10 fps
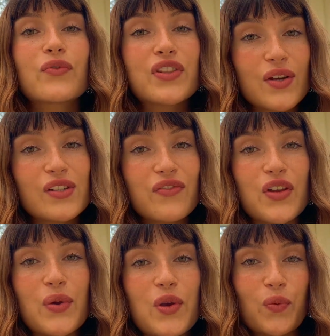those of
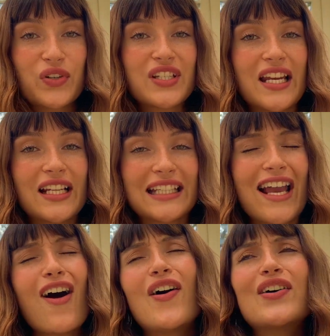you who want to learn the
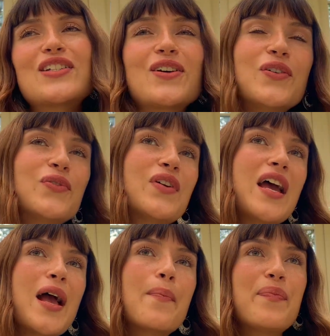art of
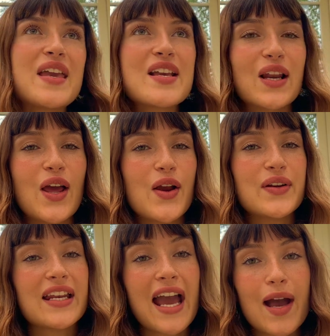being alone
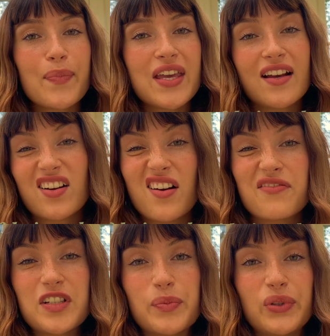and happy and
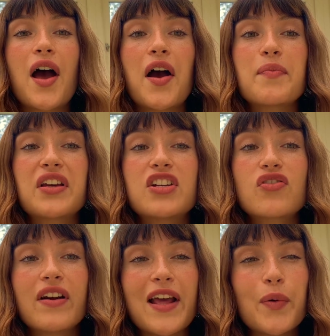comfortable, I'm going to
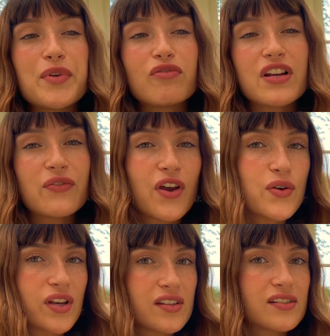try and help you
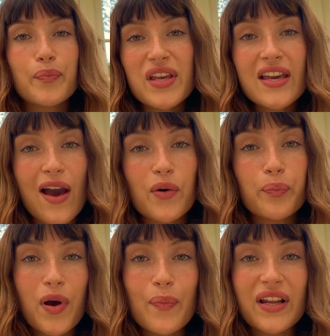refocus. Being out in
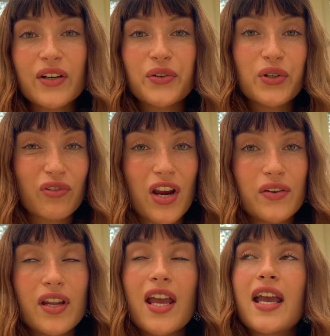public on your
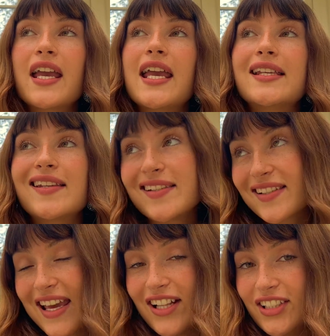own is a
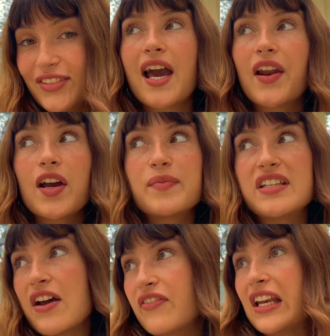skill, and I'm
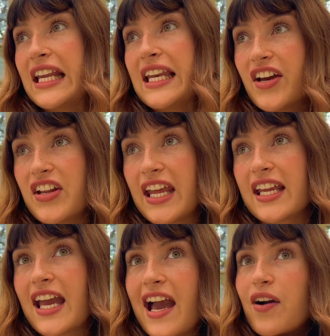definitely learning
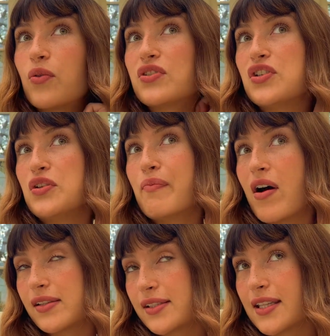how to
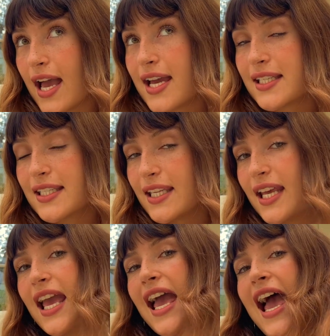master that.
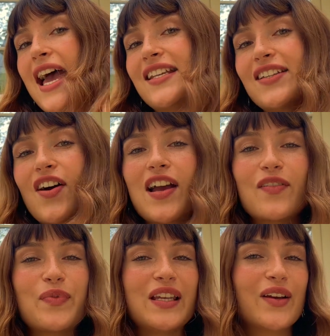And I have
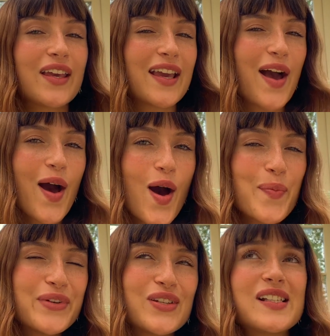been looking it up
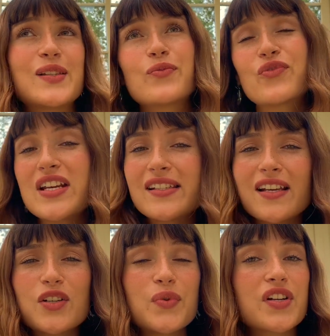and doing some
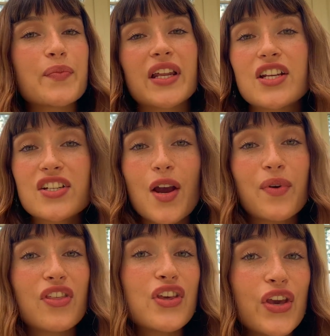research, which I'm going to share
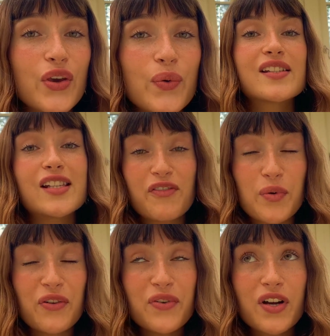with you. So if you
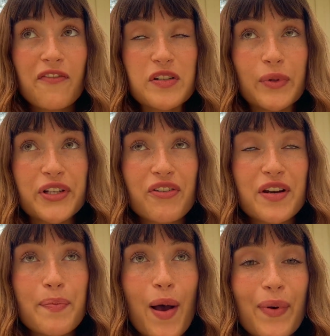want to feel comfortable on your own
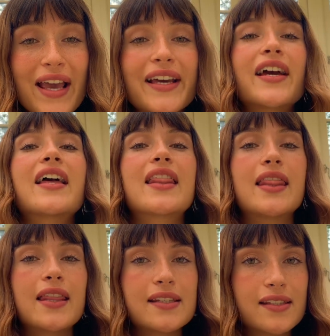in public,
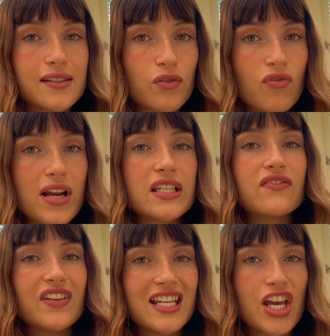this is the right
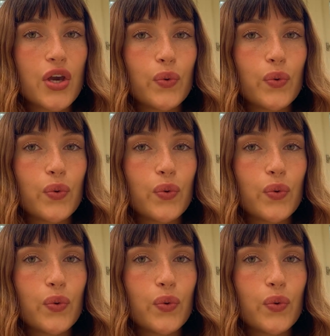video.